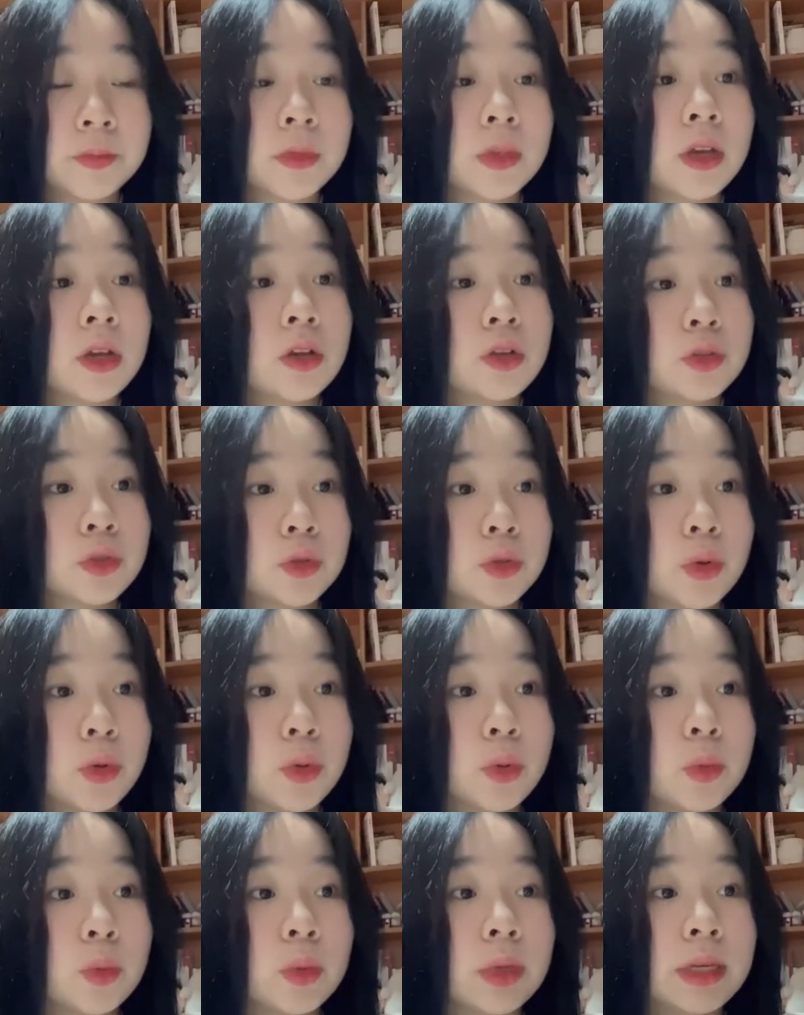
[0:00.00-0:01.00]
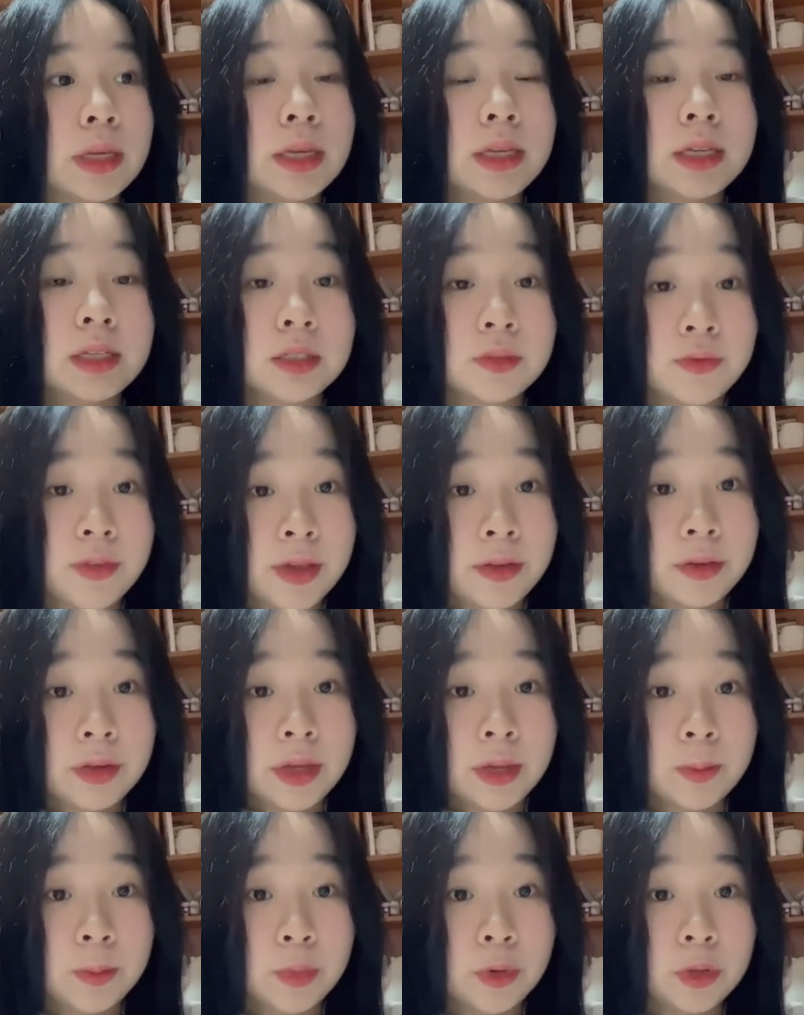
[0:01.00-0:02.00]
So it is very
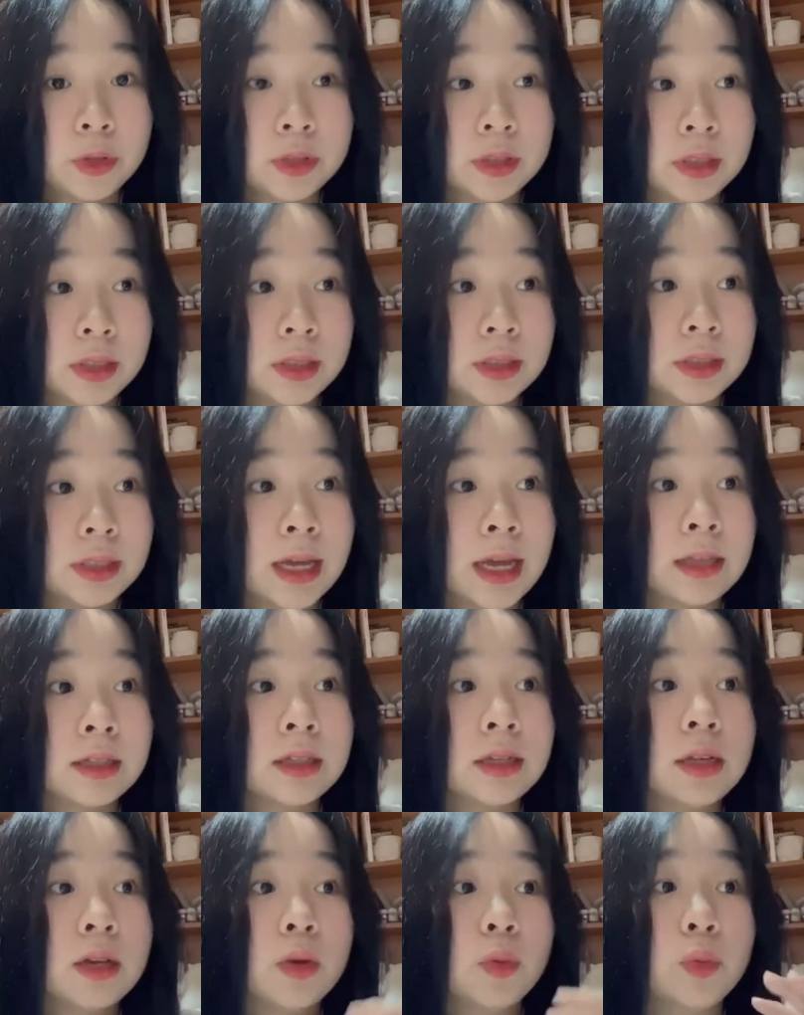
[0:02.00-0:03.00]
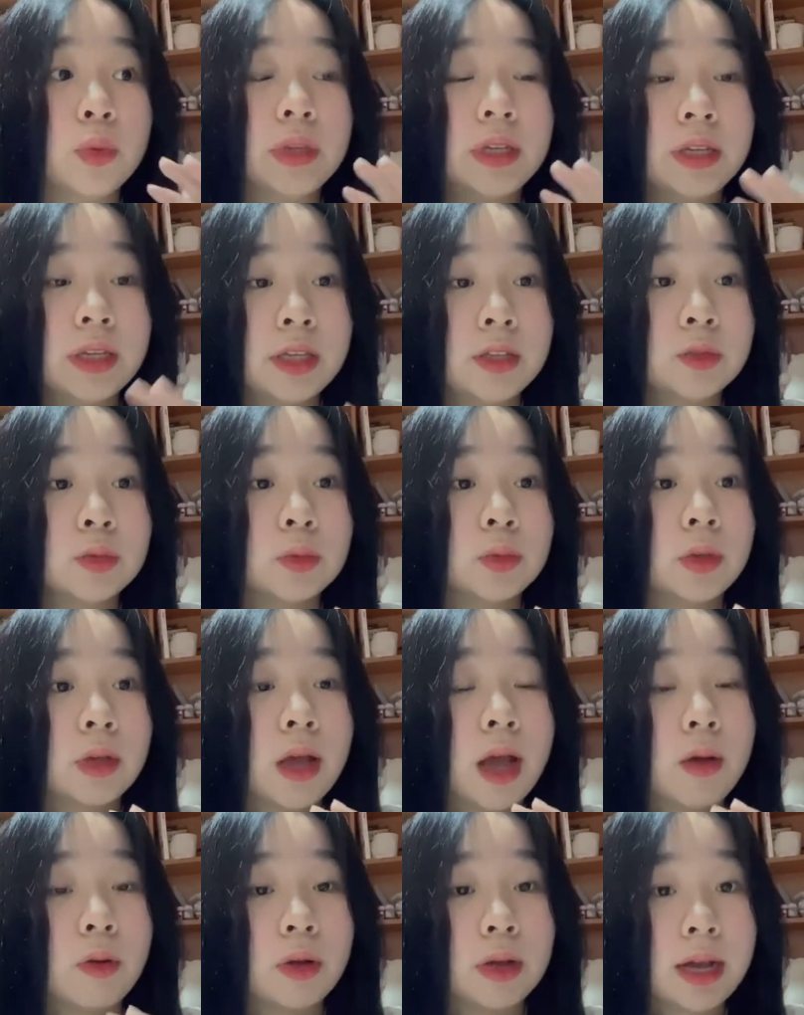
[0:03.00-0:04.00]
important that we need
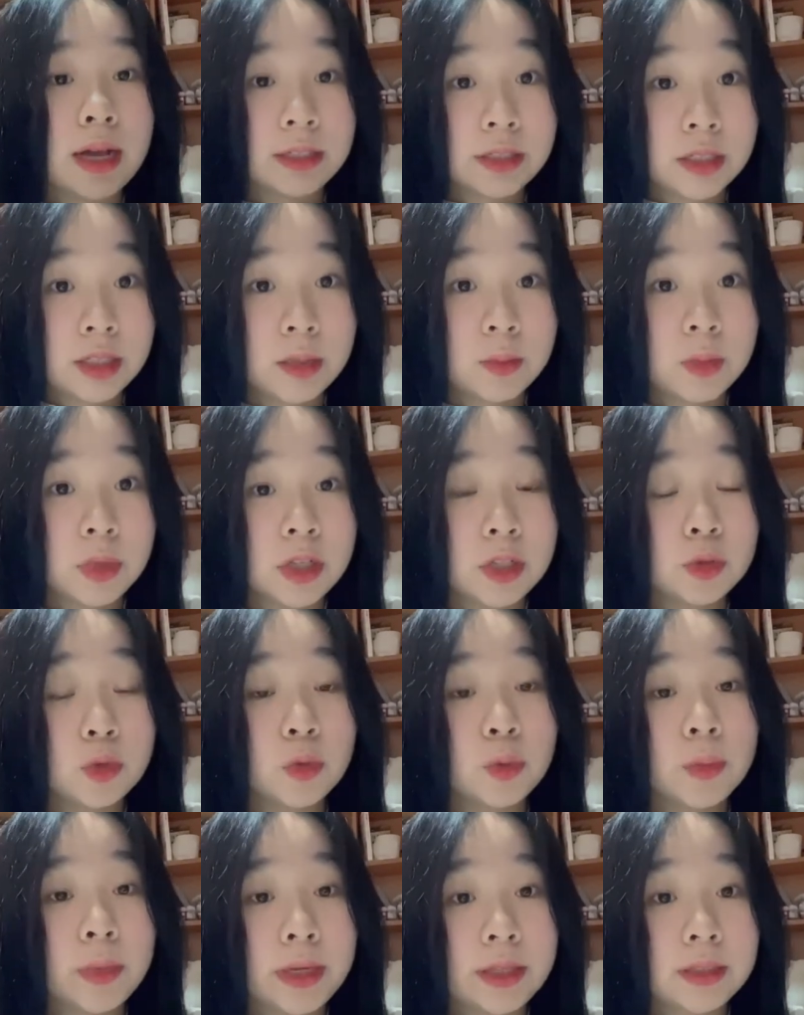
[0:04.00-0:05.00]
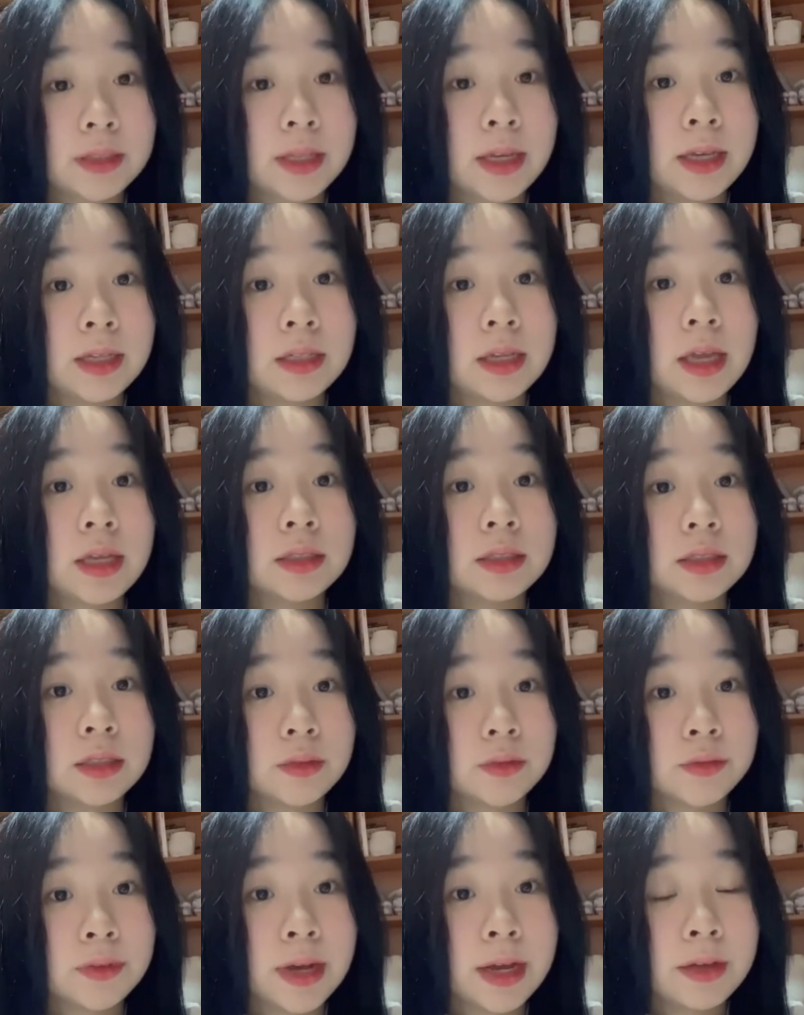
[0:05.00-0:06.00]
our customer to maintain and
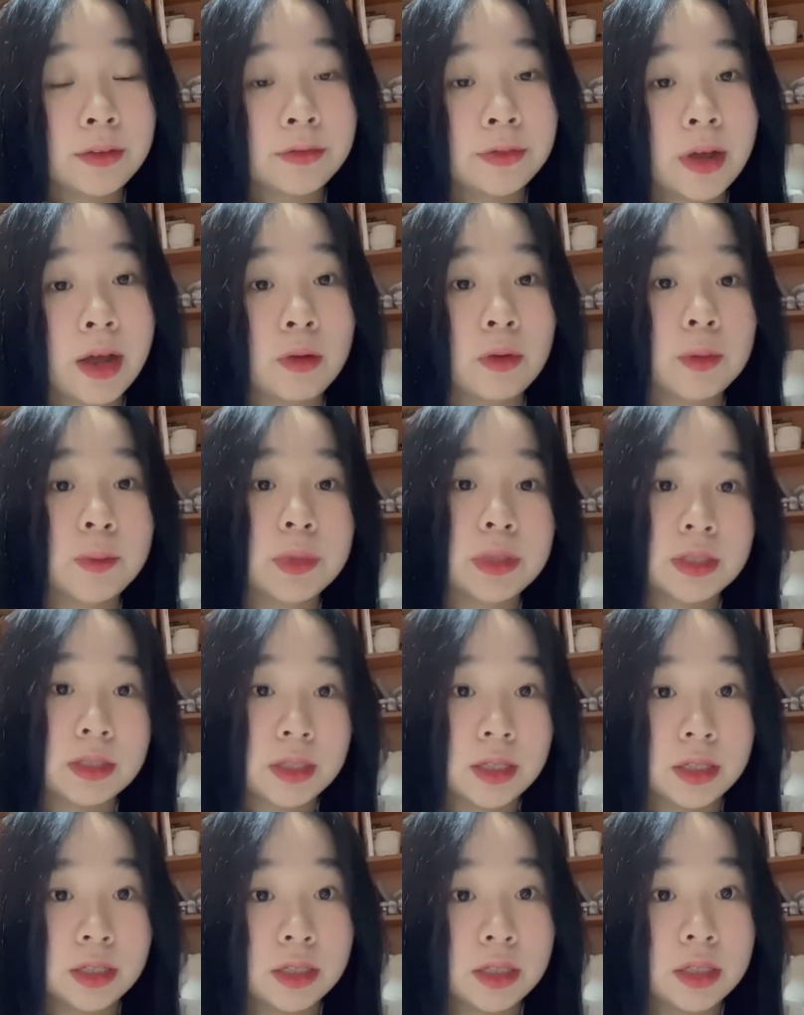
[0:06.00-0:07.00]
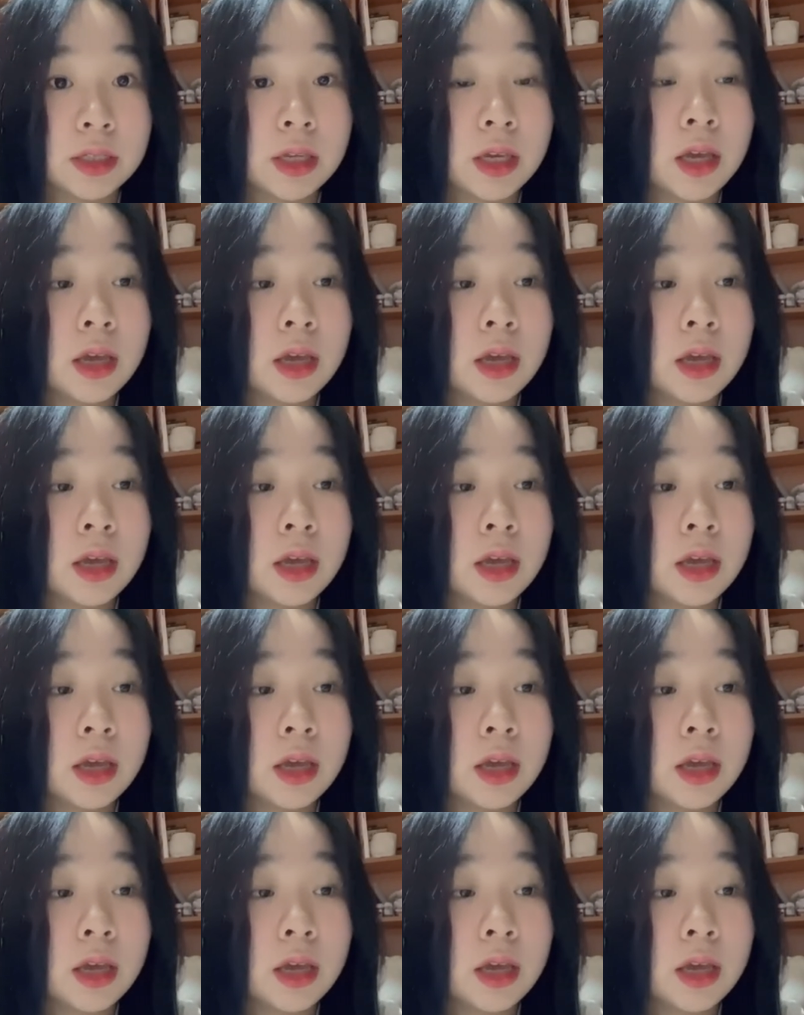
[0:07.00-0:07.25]
survive our business.